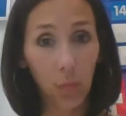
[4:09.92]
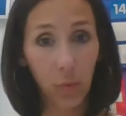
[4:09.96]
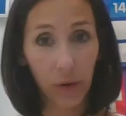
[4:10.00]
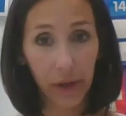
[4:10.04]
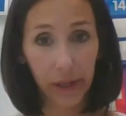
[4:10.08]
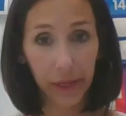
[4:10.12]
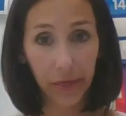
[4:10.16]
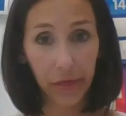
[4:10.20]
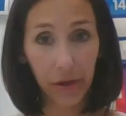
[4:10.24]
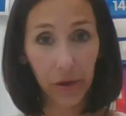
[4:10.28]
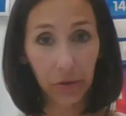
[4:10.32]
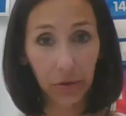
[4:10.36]

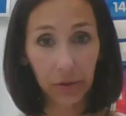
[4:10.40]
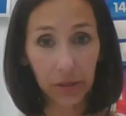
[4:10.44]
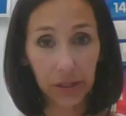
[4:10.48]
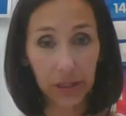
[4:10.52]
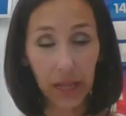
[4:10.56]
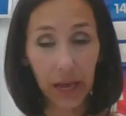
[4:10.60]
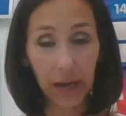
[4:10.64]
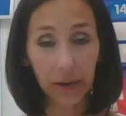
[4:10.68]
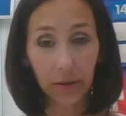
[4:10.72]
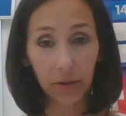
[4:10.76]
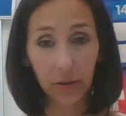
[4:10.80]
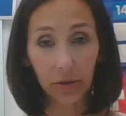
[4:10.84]
with
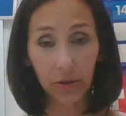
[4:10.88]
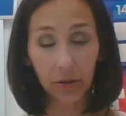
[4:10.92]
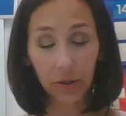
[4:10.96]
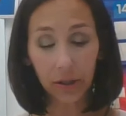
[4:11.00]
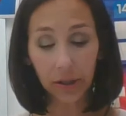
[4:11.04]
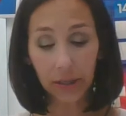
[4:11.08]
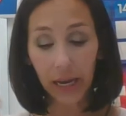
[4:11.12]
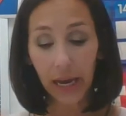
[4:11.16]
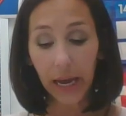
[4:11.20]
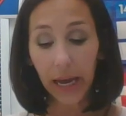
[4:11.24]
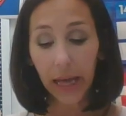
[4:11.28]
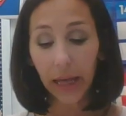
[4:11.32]
those
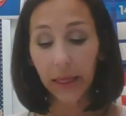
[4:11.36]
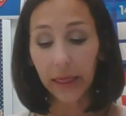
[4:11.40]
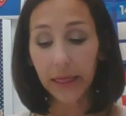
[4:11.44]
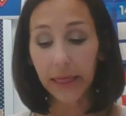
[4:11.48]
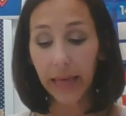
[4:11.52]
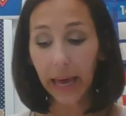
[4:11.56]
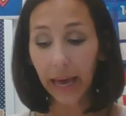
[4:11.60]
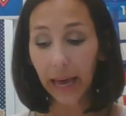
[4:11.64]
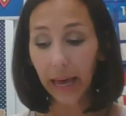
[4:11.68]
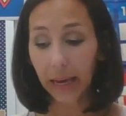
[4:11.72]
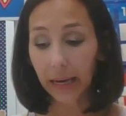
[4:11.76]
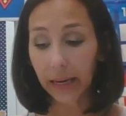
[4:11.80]
letters.
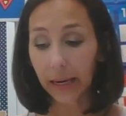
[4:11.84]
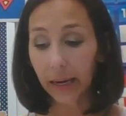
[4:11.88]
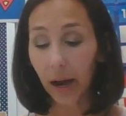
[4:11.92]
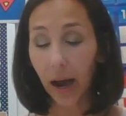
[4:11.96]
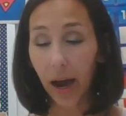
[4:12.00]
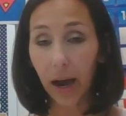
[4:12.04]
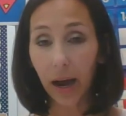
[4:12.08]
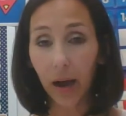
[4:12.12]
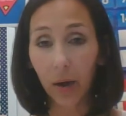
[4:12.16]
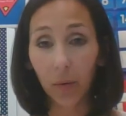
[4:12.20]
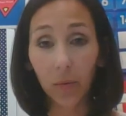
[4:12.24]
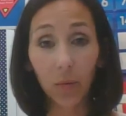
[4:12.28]
Then
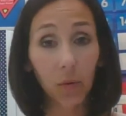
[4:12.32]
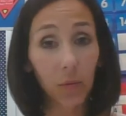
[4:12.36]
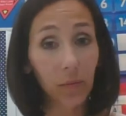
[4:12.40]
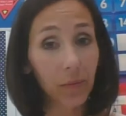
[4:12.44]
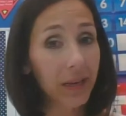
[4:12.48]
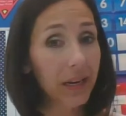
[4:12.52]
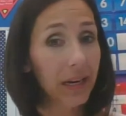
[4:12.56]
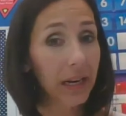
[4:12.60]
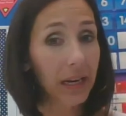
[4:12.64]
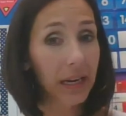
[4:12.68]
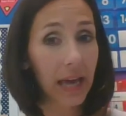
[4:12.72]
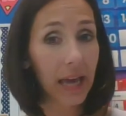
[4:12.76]
we'll
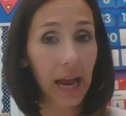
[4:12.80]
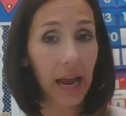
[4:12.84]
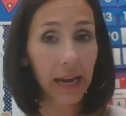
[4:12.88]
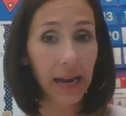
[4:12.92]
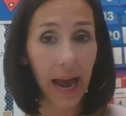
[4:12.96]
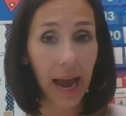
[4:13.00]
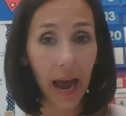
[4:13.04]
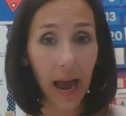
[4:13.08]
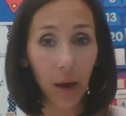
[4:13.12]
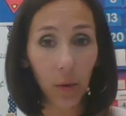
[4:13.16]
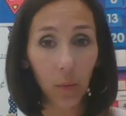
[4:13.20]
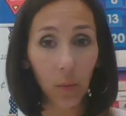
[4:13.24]
meet
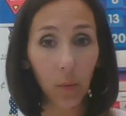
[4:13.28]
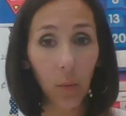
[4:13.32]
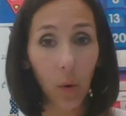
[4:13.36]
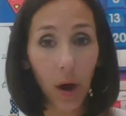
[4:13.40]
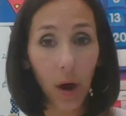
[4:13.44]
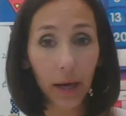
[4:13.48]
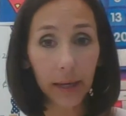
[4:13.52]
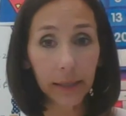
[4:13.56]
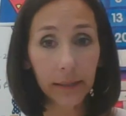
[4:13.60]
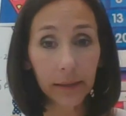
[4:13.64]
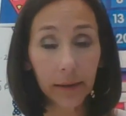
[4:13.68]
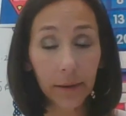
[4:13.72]
again at
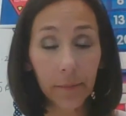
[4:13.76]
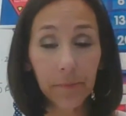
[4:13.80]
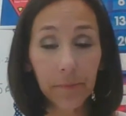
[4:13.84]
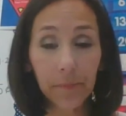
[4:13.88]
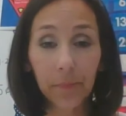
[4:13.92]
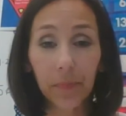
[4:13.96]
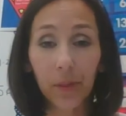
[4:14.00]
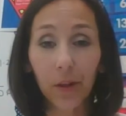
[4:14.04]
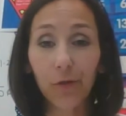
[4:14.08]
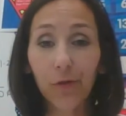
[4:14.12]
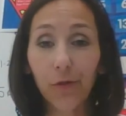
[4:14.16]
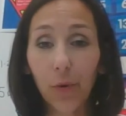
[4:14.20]
1
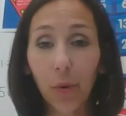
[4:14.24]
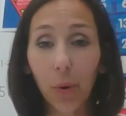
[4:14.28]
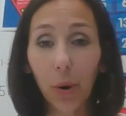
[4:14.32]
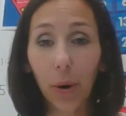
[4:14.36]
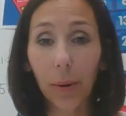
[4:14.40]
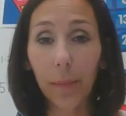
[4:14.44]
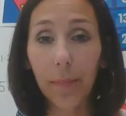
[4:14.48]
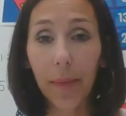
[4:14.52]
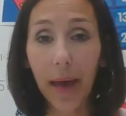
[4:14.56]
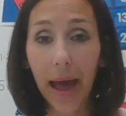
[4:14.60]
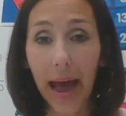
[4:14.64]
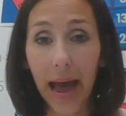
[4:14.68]

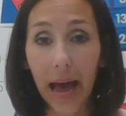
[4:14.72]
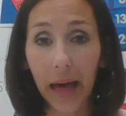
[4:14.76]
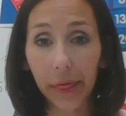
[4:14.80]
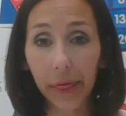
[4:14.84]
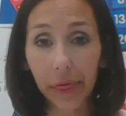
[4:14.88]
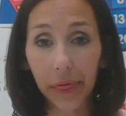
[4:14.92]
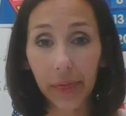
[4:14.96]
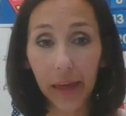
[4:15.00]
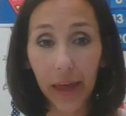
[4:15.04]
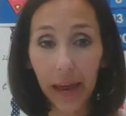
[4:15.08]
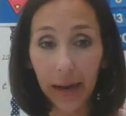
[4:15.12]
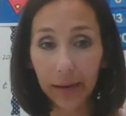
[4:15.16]
for
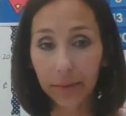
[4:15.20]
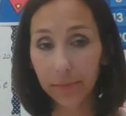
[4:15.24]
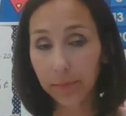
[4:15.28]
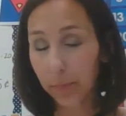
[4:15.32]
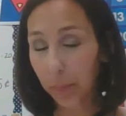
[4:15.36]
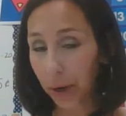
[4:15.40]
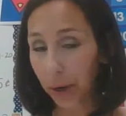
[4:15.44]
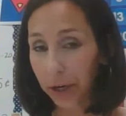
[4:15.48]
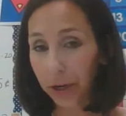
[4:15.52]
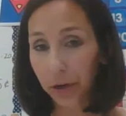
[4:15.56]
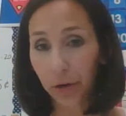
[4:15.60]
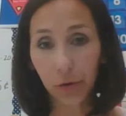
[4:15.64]
math
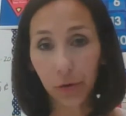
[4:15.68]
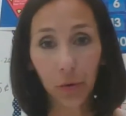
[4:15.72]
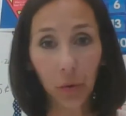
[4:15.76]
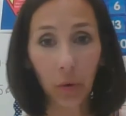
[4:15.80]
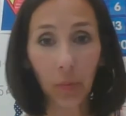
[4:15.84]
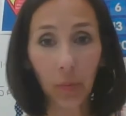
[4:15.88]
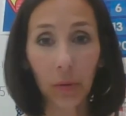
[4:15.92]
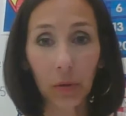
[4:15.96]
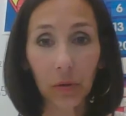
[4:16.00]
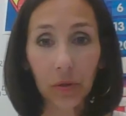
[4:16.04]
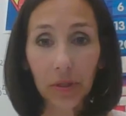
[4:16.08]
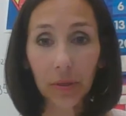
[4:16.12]
and bring your
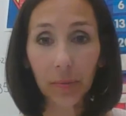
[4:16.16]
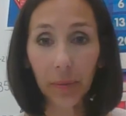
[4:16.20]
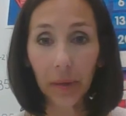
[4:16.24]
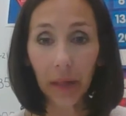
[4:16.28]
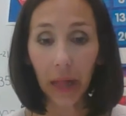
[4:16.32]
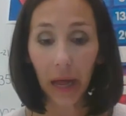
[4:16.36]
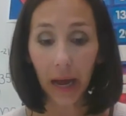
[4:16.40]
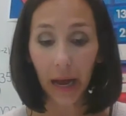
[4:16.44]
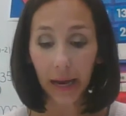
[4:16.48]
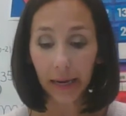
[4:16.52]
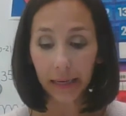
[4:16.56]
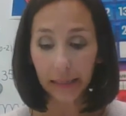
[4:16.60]
normal
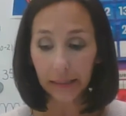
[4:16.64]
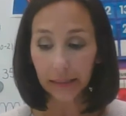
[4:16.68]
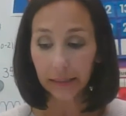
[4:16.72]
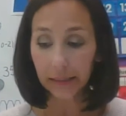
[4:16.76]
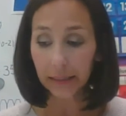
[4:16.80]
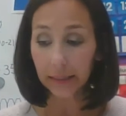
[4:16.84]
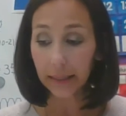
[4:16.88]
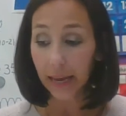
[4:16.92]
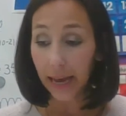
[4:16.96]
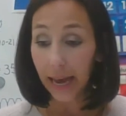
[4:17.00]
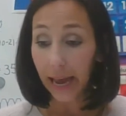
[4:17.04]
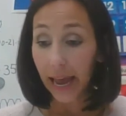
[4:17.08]

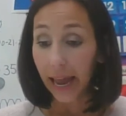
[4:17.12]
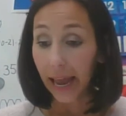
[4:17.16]
supplies.